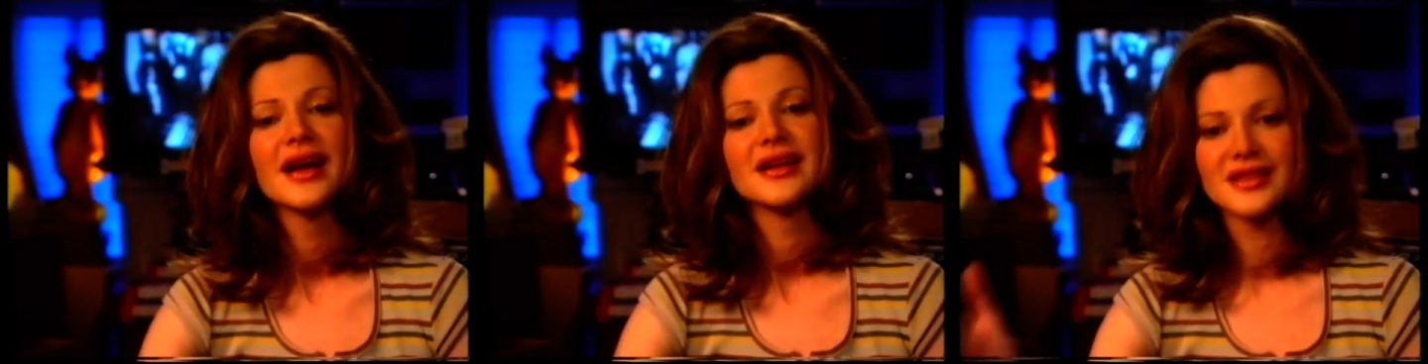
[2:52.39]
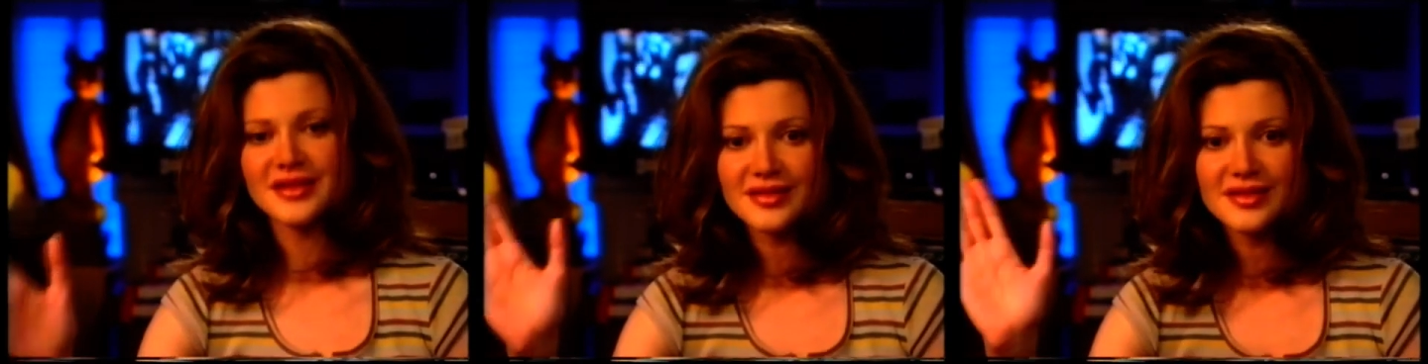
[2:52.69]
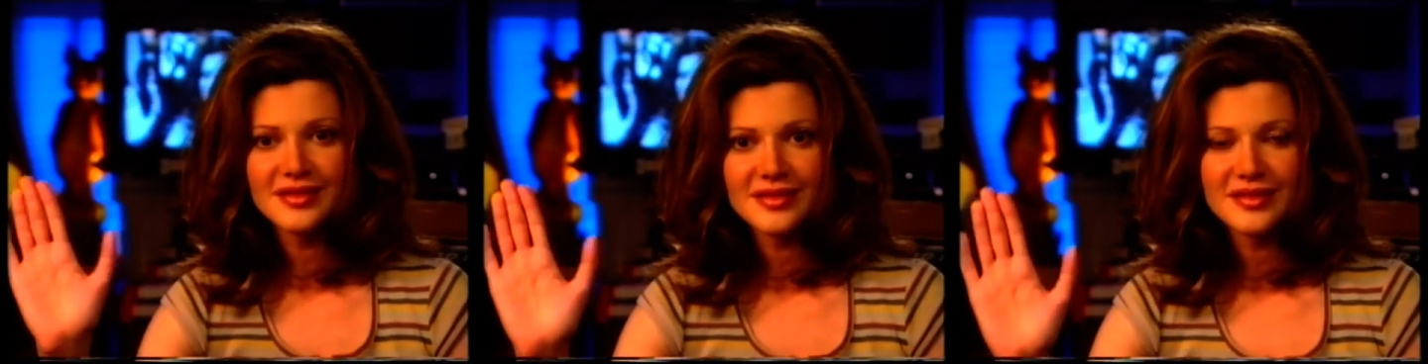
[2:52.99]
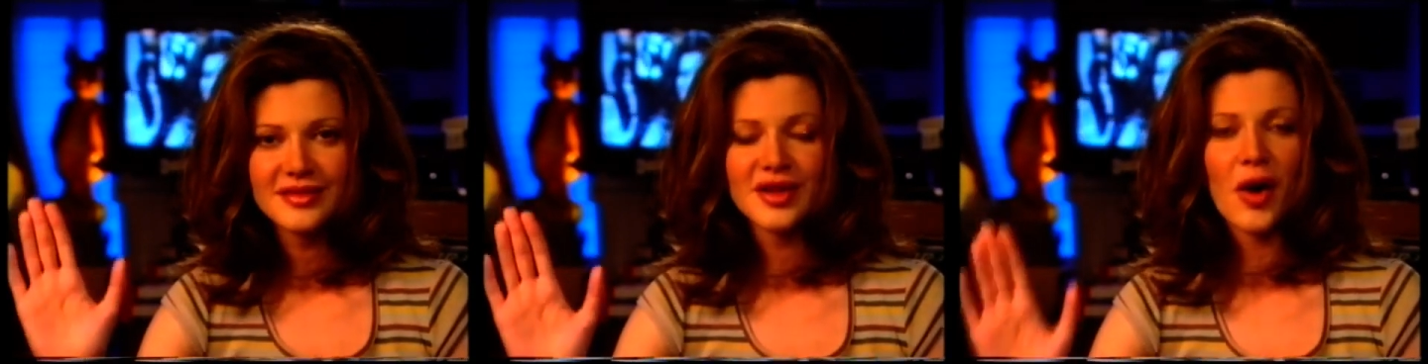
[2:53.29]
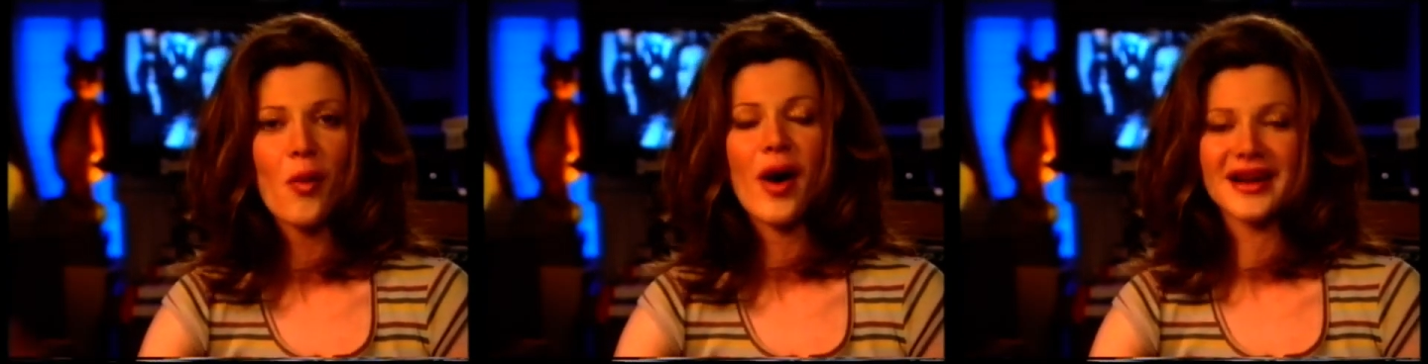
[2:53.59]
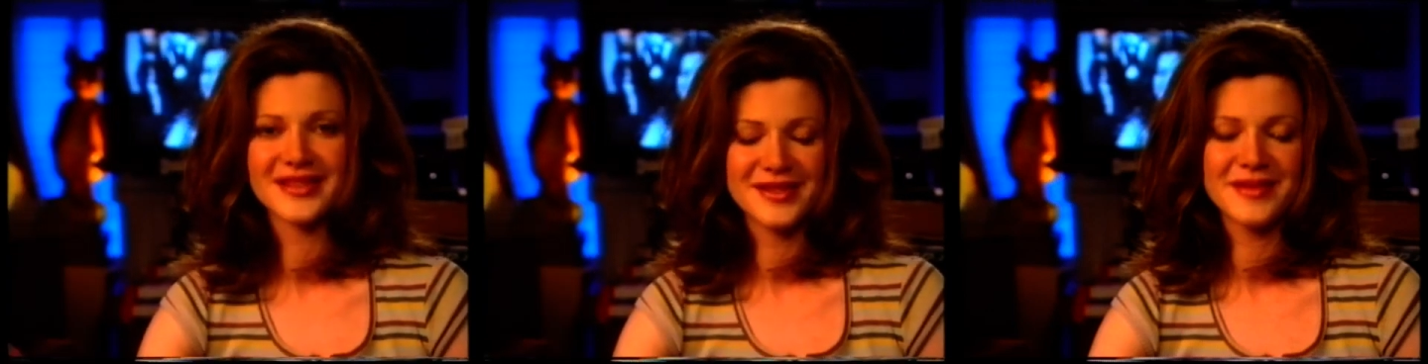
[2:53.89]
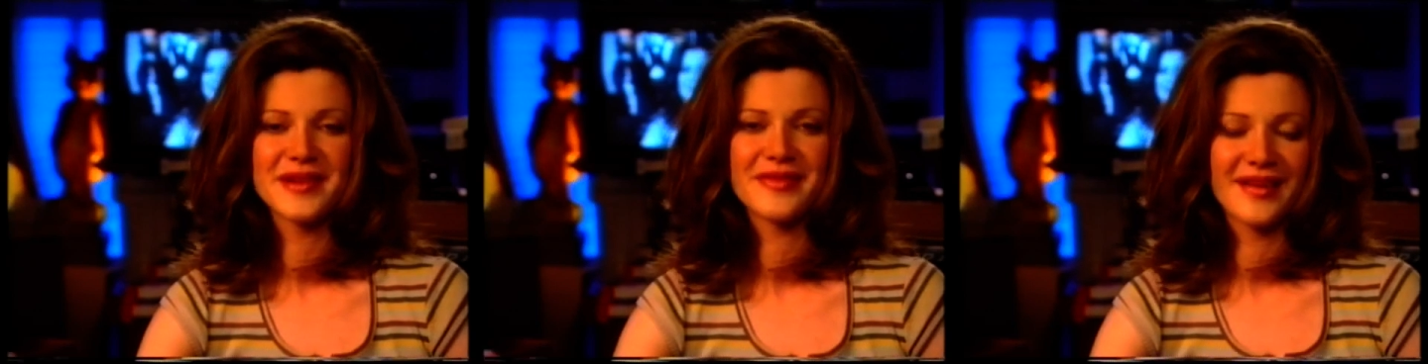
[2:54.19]
Just don't watch it. Do
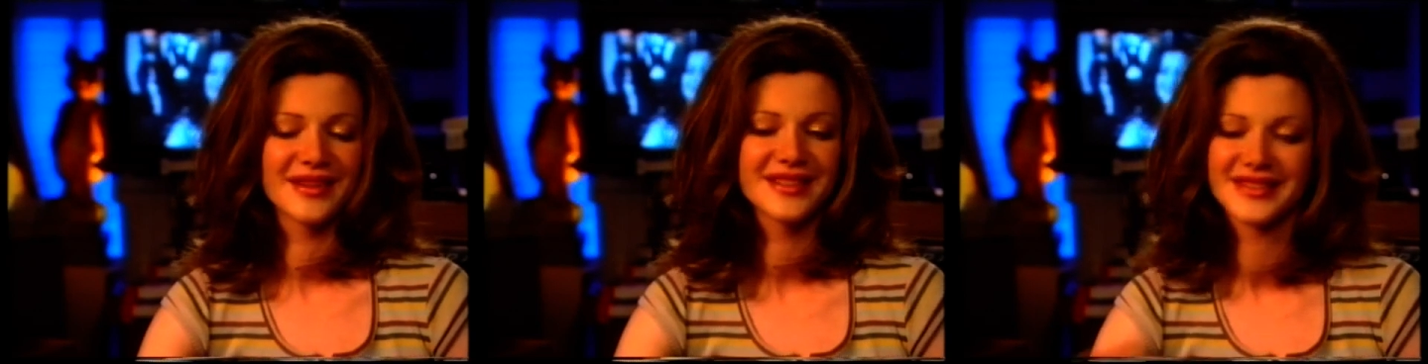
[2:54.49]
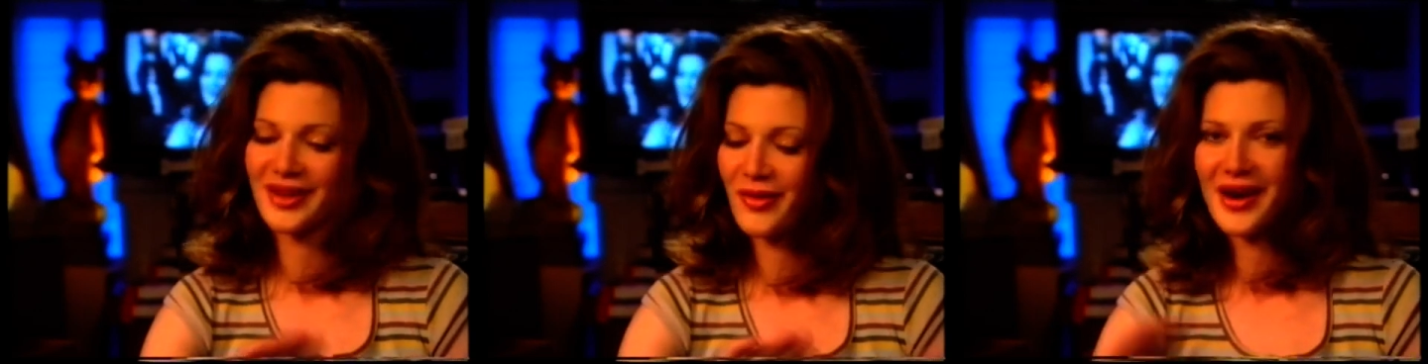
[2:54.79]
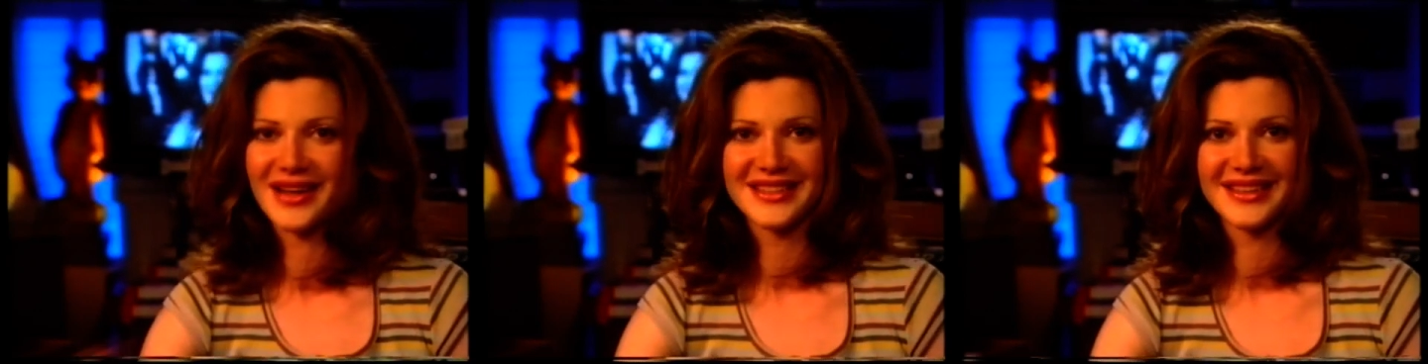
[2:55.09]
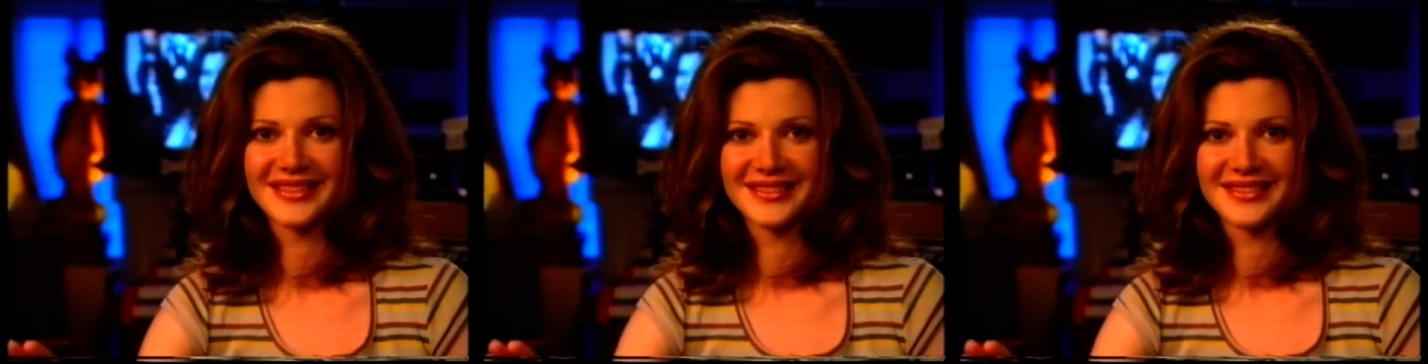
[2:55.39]
me a favor, just don't watch it.